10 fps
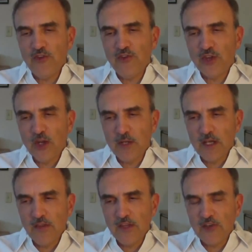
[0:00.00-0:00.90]
This is going to
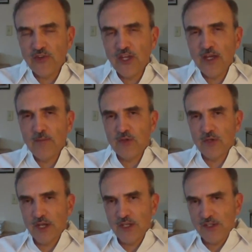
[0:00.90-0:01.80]
be on the exam.
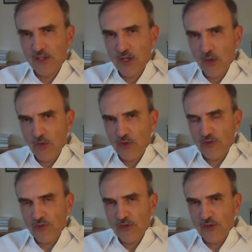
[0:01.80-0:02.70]
You're going to need to know
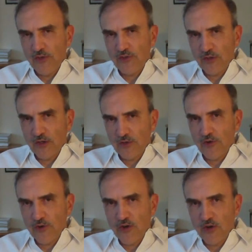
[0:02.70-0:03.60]
this
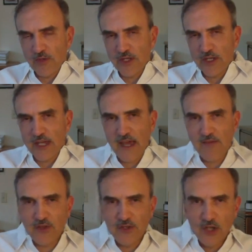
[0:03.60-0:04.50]
term. You're going to
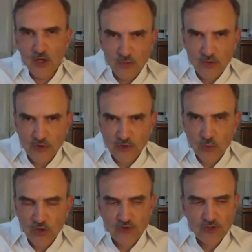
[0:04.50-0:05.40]
have to know this
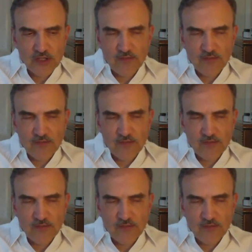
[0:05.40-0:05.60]
question.